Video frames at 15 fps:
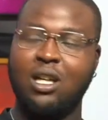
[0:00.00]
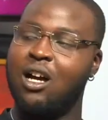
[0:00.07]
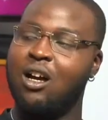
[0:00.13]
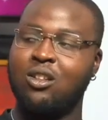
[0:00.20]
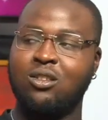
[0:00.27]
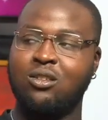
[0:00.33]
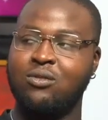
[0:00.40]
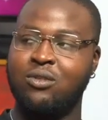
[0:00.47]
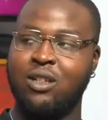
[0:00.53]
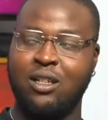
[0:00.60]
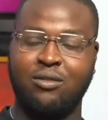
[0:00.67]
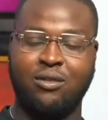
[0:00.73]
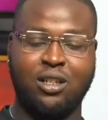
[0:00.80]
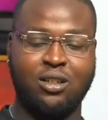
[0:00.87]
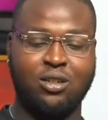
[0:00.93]
out
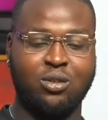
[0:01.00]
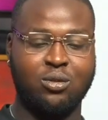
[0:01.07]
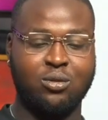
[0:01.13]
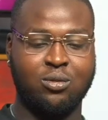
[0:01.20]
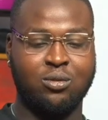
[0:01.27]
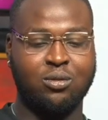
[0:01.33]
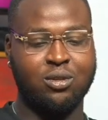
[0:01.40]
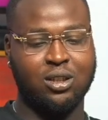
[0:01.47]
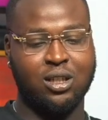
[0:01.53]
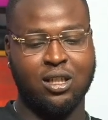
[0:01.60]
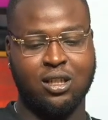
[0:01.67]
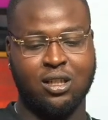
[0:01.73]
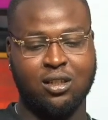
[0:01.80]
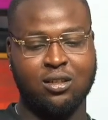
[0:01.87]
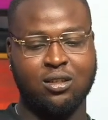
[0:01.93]
very soon.
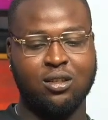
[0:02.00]
Yeah.